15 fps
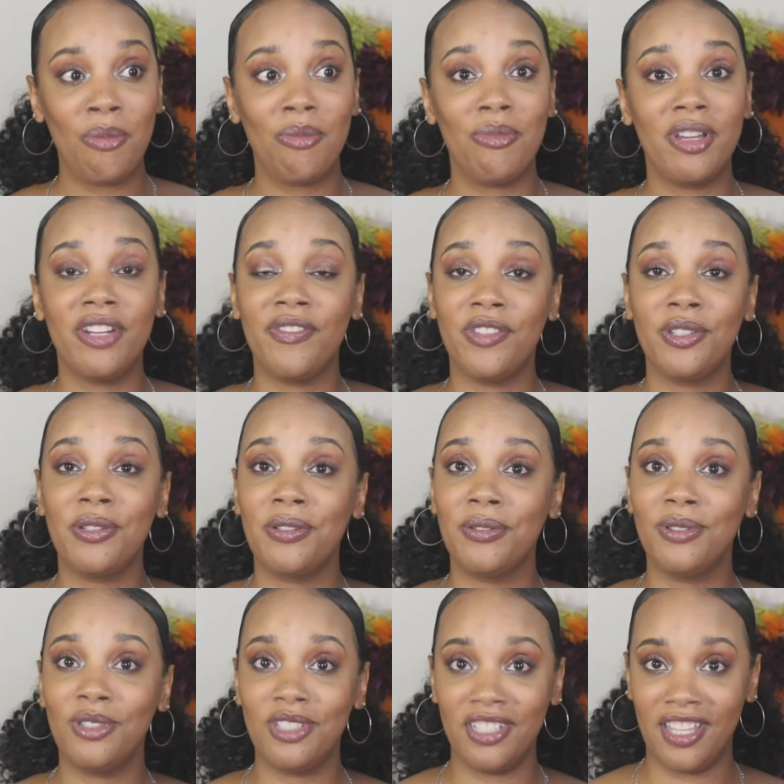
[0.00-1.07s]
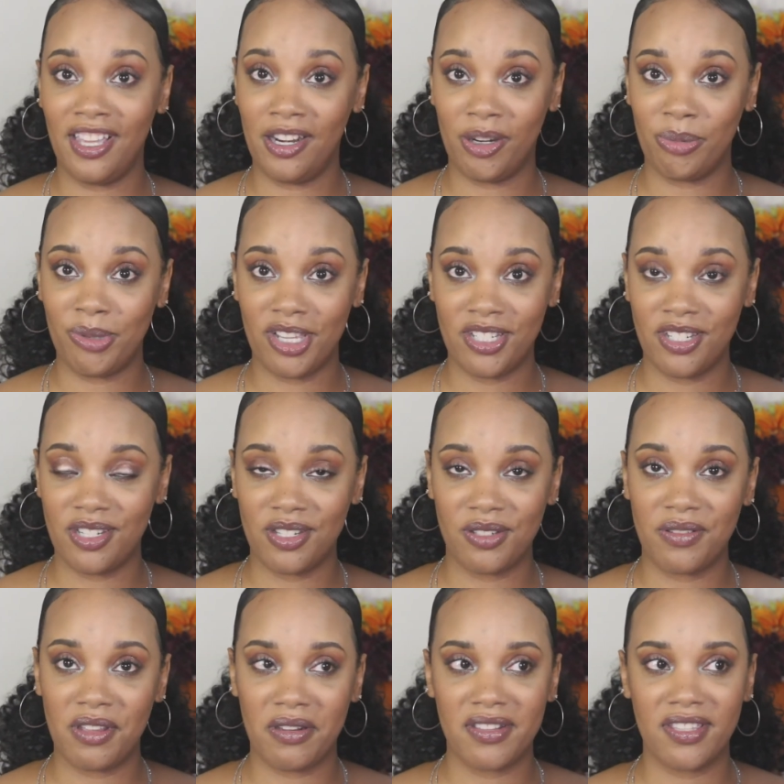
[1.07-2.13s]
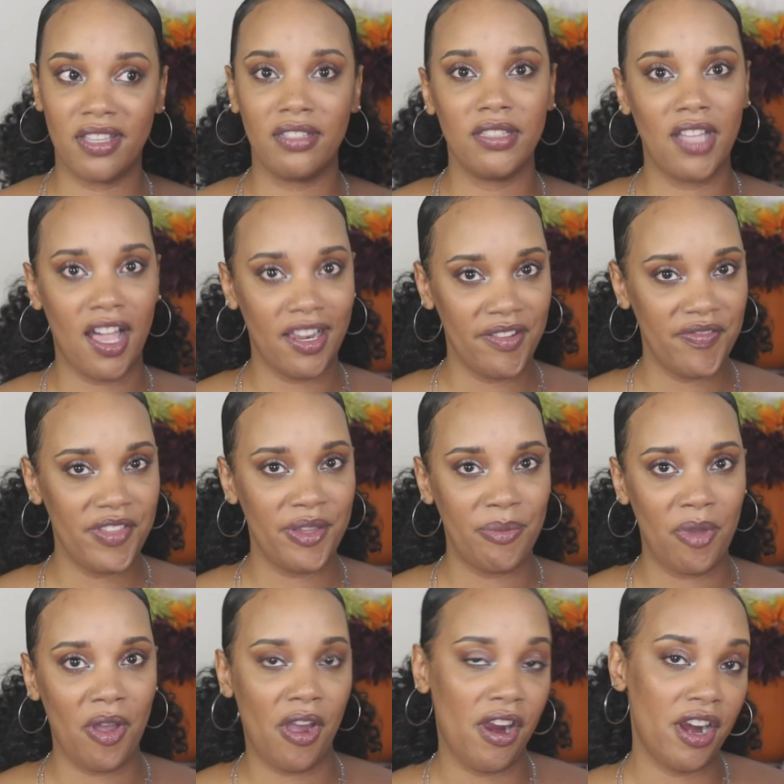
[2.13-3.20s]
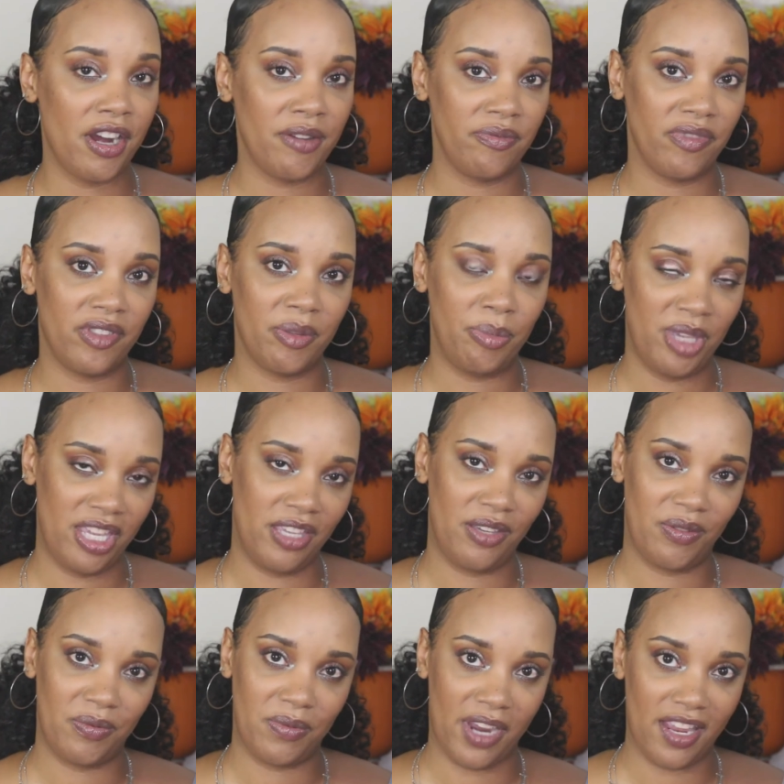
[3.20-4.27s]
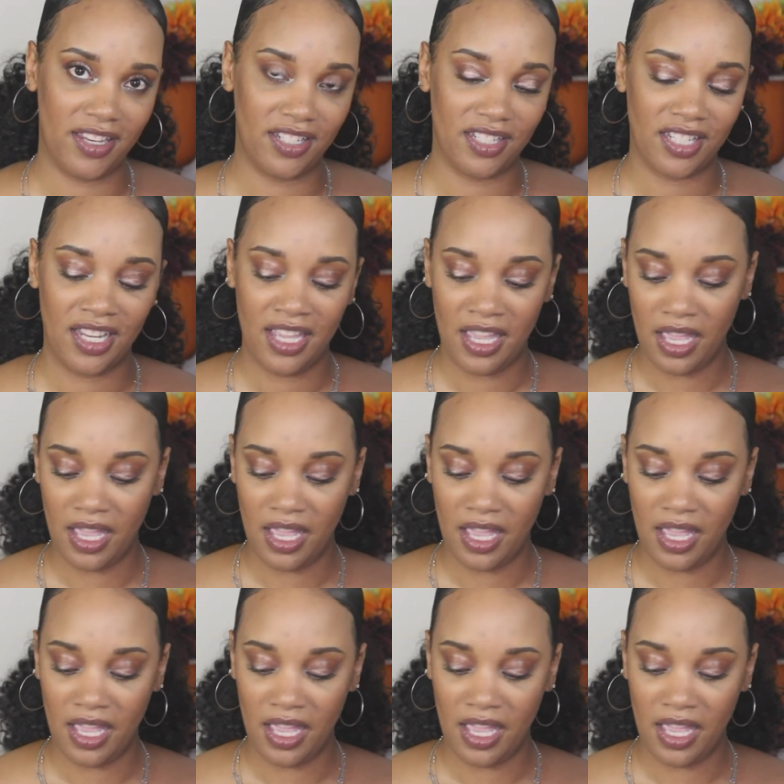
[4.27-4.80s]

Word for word: But if you'll look at her blushes, you'll notice a lot of them are the pink range.